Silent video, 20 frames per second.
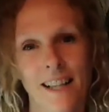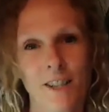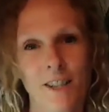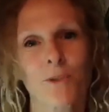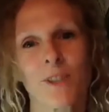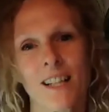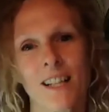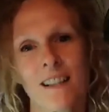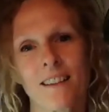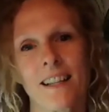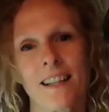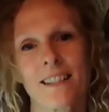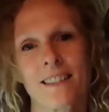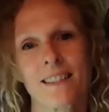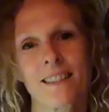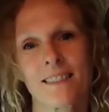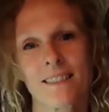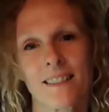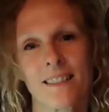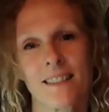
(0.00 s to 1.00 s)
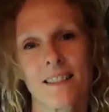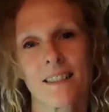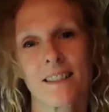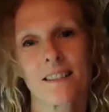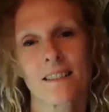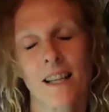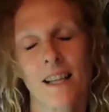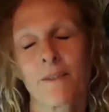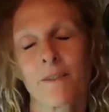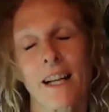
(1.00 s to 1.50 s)
that's what I like to see
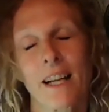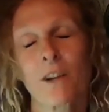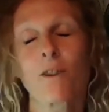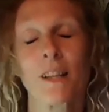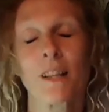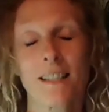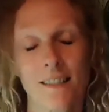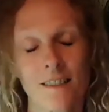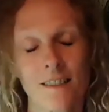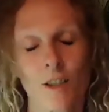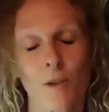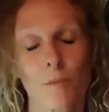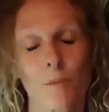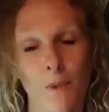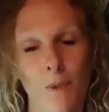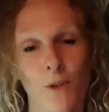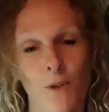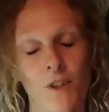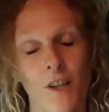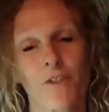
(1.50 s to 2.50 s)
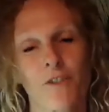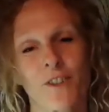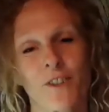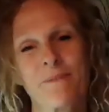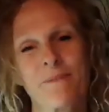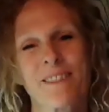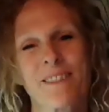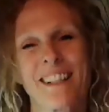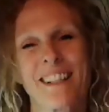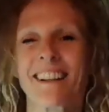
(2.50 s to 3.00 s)
is, I mean, I don't like to see people
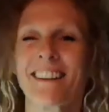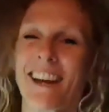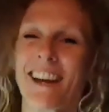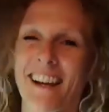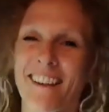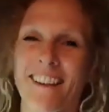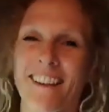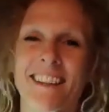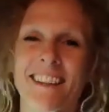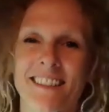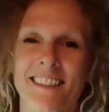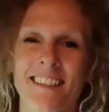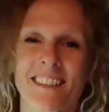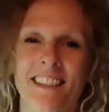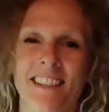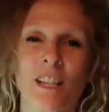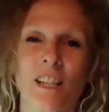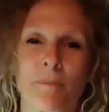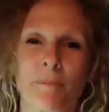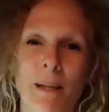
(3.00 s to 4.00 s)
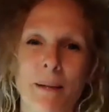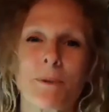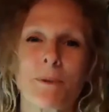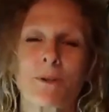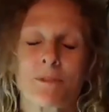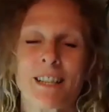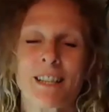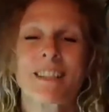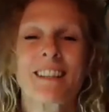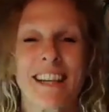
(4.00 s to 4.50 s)
suffering, but I like to see
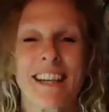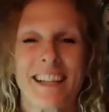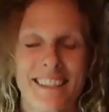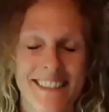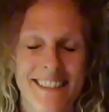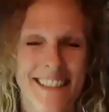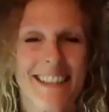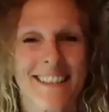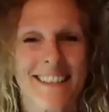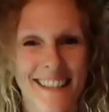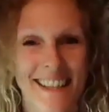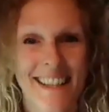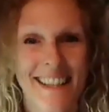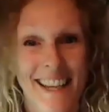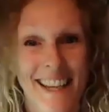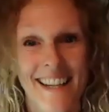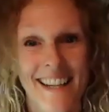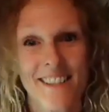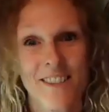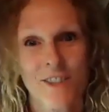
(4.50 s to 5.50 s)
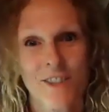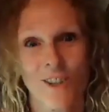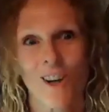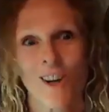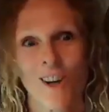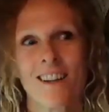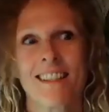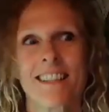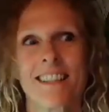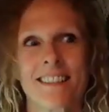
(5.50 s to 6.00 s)
people realize, yes, I can
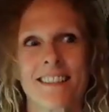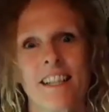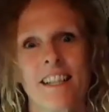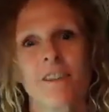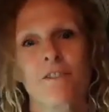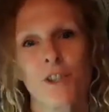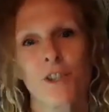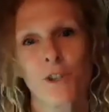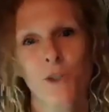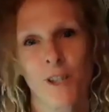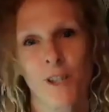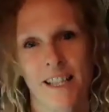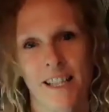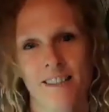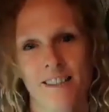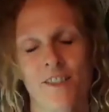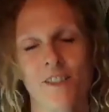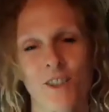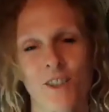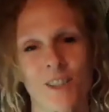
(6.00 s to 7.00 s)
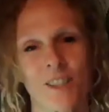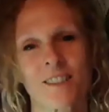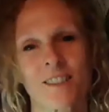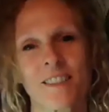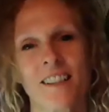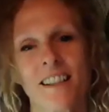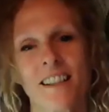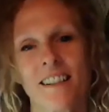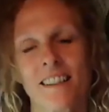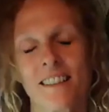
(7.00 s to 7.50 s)
draw and it's never too late to start.
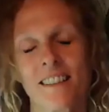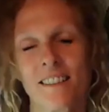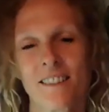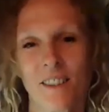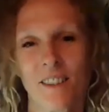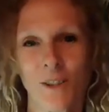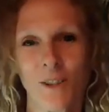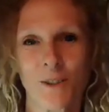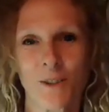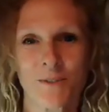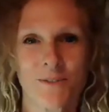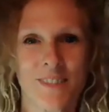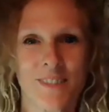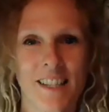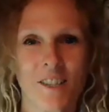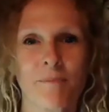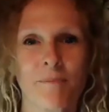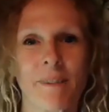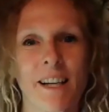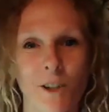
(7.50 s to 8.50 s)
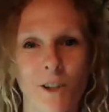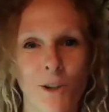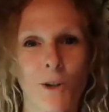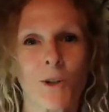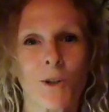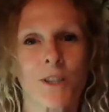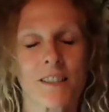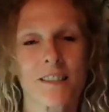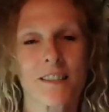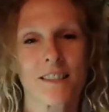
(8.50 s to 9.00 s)
So that's my
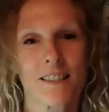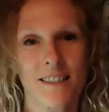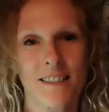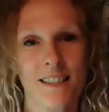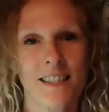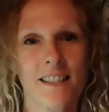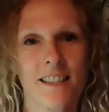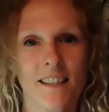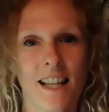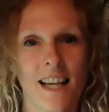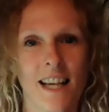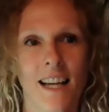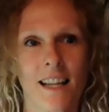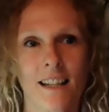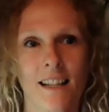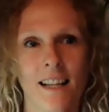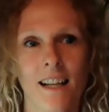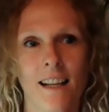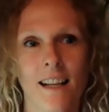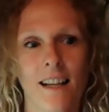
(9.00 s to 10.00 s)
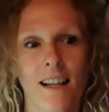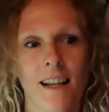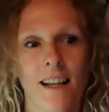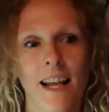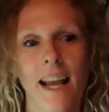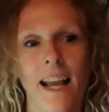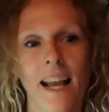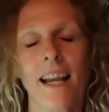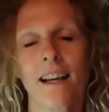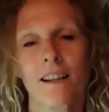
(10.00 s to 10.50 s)
goal, is to teach that
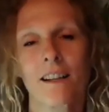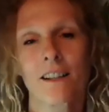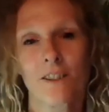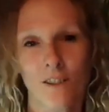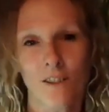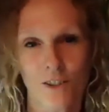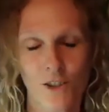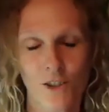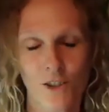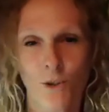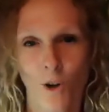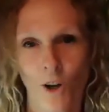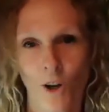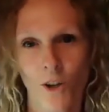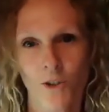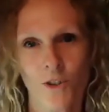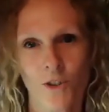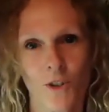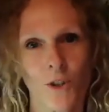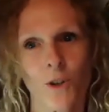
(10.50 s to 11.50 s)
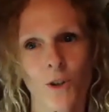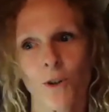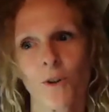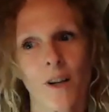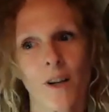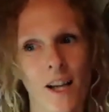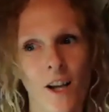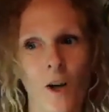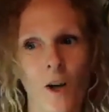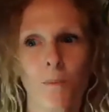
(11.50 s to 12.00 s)
and to
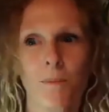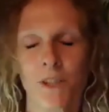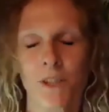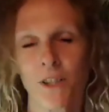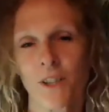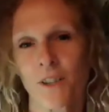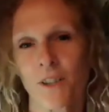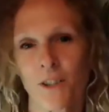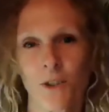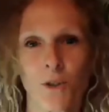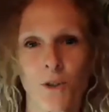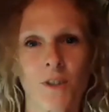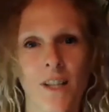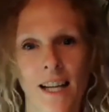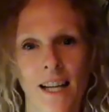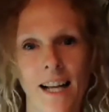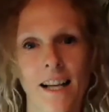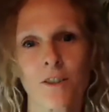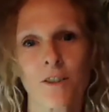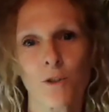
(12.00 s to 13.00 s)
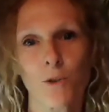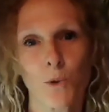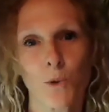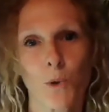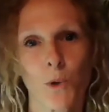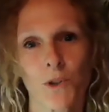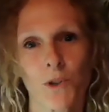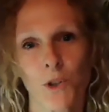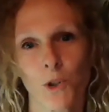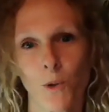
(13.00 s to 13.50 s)
also help to use that as a
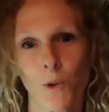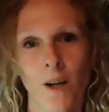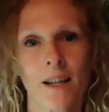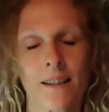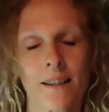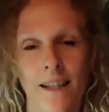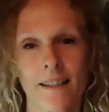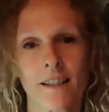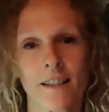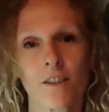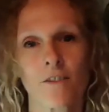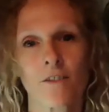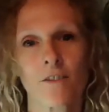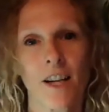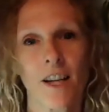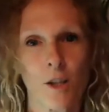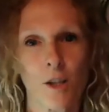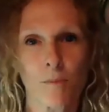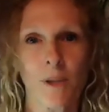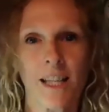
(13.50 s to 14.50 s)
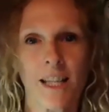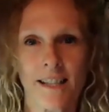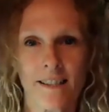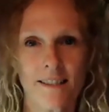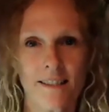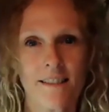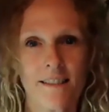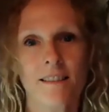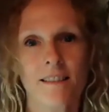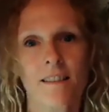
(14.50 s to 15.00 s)
tool to go out and identify the
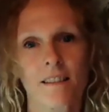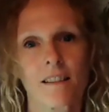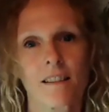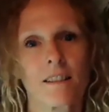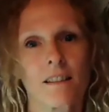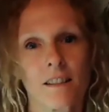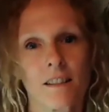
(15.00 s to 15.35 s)
plants.